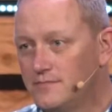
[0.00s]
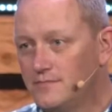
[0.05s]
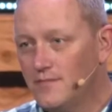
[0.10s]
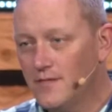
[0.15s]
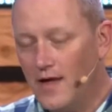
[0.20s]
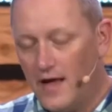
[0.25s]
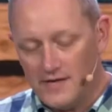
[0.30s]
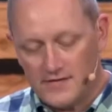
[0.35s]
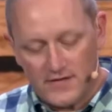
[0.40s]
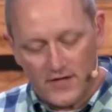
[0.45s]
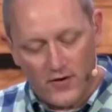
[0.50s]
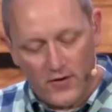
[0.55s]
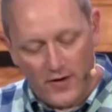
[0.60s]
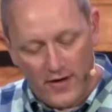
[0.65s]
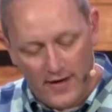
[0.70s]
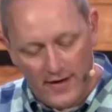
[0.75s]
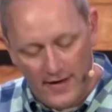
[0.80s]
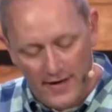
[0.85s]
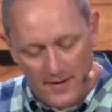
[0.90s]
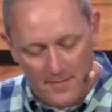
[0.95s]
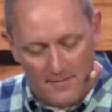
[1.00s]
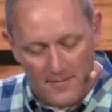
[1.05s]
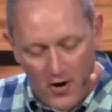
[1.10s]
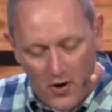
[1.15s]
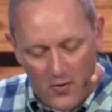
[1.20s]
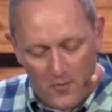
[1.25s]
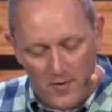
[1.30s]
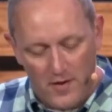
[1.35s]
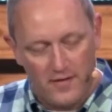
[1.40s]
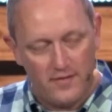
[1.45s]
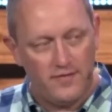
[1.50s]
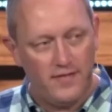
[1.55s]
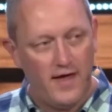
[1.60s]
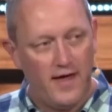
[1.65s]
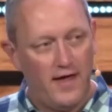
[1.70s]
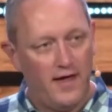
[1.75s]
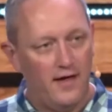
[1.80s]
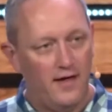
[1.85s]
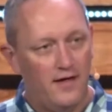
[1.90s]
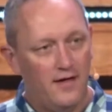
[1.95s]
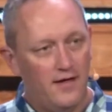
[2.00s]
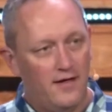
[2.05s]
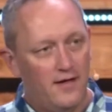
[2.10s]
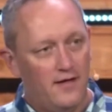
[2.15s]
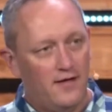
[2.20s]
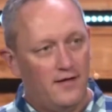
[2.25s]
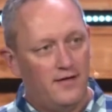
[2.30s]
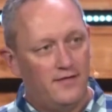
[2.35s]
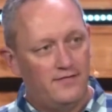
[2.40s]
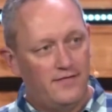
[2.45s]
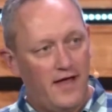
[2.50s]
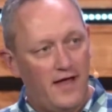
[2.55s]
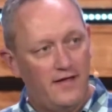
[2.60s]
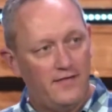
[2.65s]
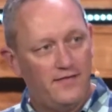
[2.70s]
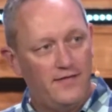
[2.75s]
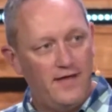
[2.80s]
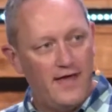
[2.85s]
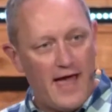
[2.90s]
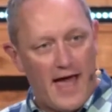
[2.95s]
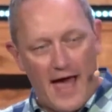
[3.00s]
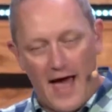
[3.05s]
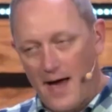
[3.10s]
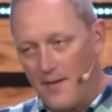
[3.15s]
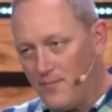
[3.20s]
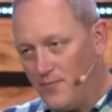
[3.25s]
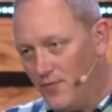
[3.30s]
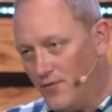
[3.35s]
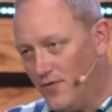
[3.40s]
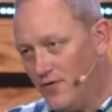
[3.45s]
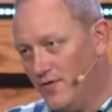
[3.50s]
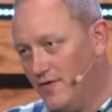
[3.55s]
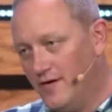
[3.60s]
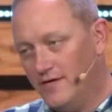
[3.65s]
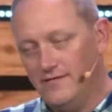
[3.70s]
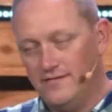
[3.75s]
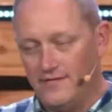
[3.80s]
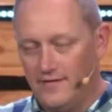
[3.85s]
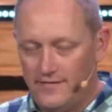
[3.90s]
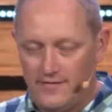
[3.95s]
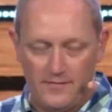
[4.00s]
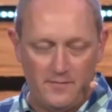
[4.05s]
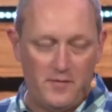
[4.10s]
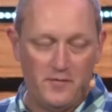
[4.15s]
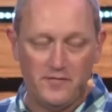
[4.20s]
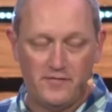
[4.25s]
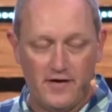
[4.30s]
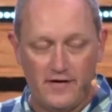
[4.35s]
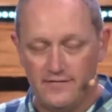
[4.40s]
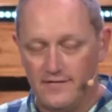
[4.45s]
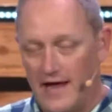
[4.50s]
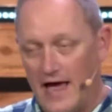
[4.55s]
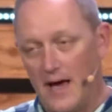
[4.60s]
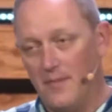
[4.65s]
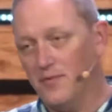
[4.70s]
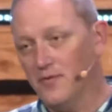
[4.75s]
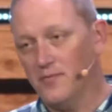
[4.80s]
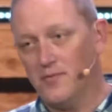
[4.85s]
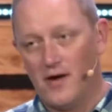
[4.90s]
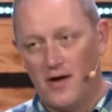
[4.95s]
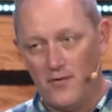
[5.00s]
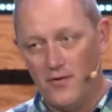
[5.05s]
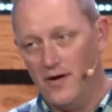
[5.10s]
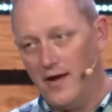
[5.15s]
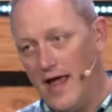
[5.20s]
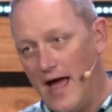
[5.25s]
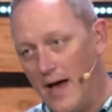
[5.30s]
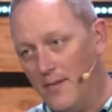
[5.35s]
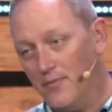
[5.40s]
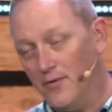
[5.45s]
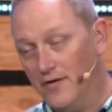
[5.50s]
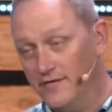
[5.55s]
And so in a moment, they take the apple. Some people say it's an apple, probably what an apple.